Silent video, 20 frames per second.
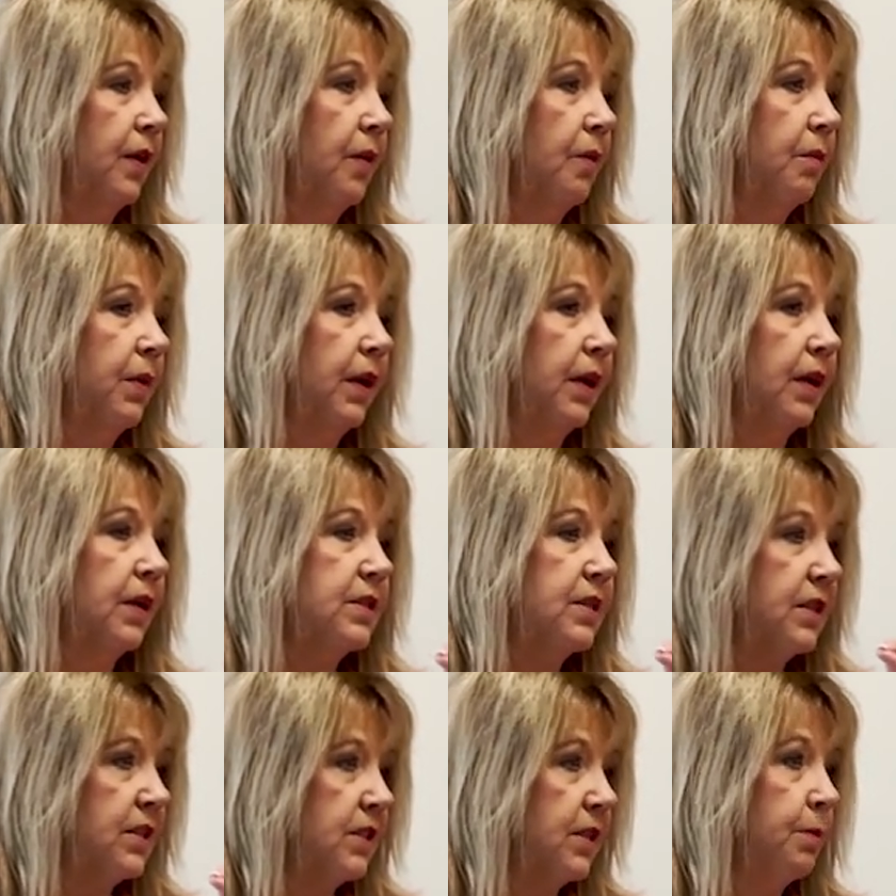
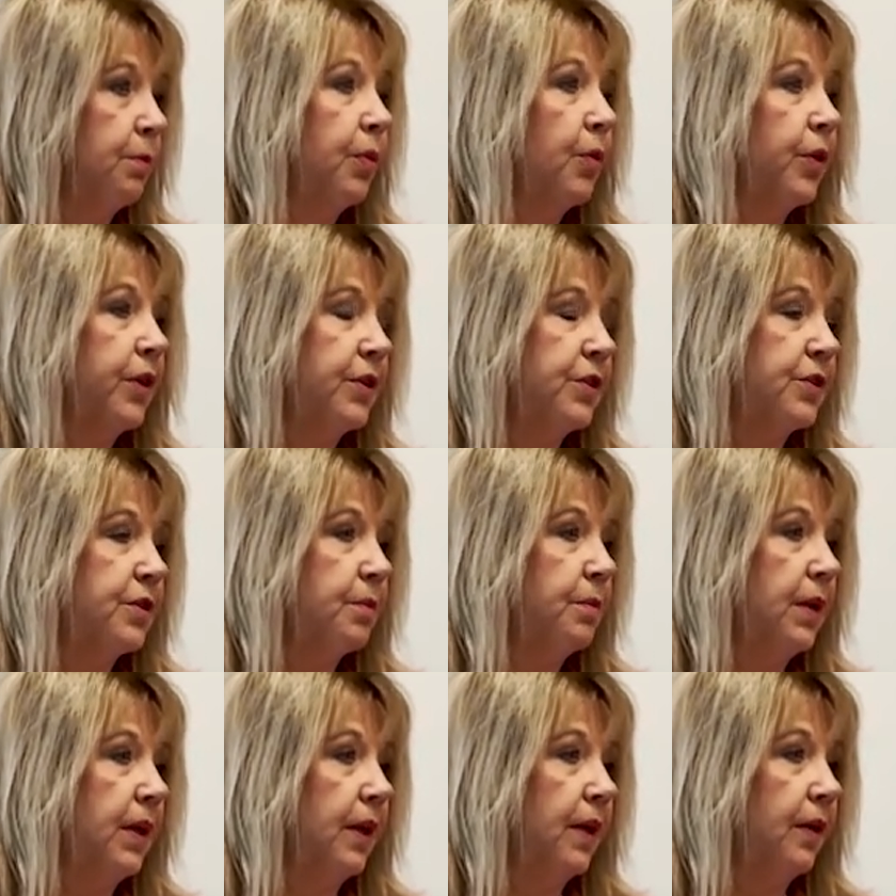because it's important to
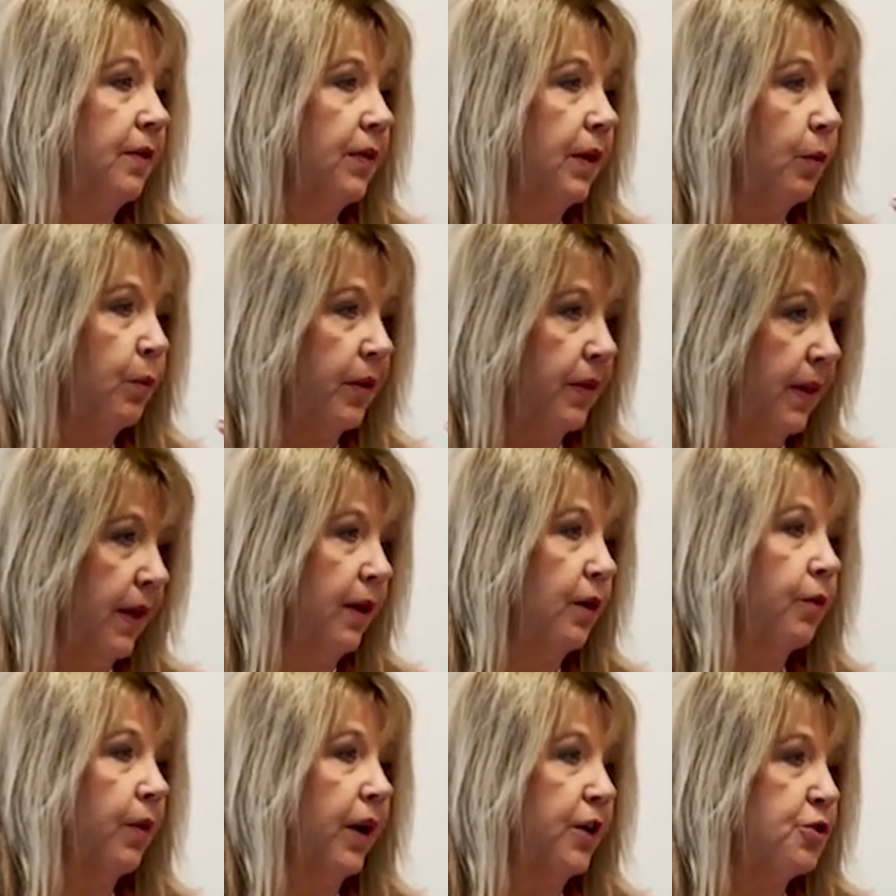me that when
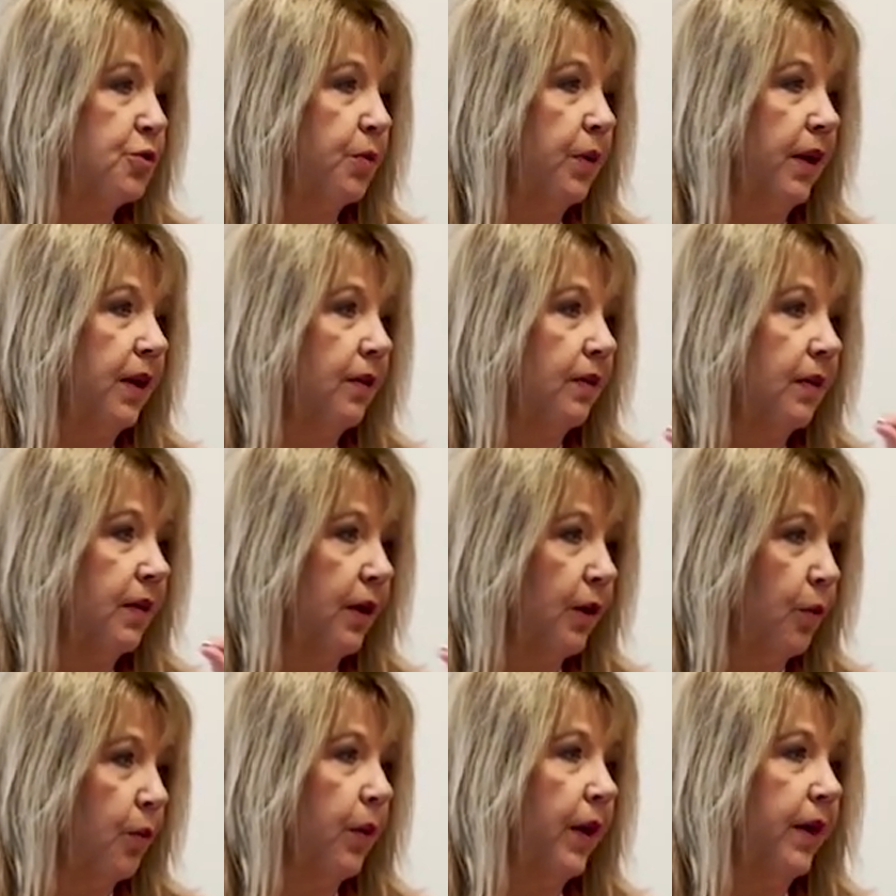they graduate,
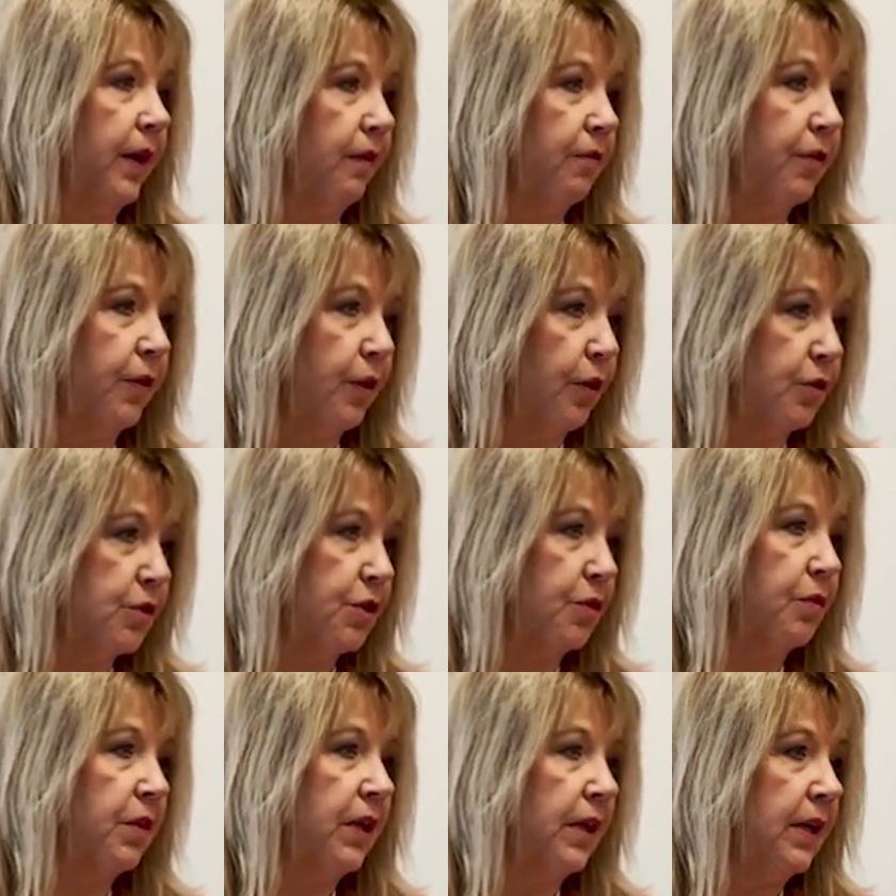they're ready for those
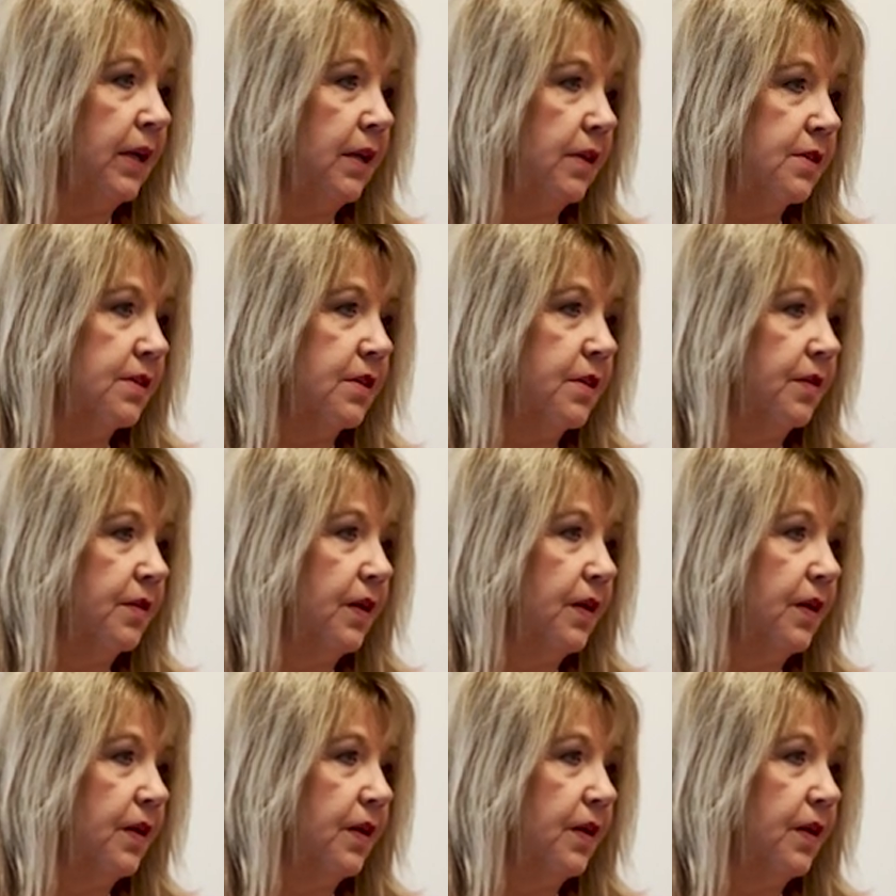3 E's.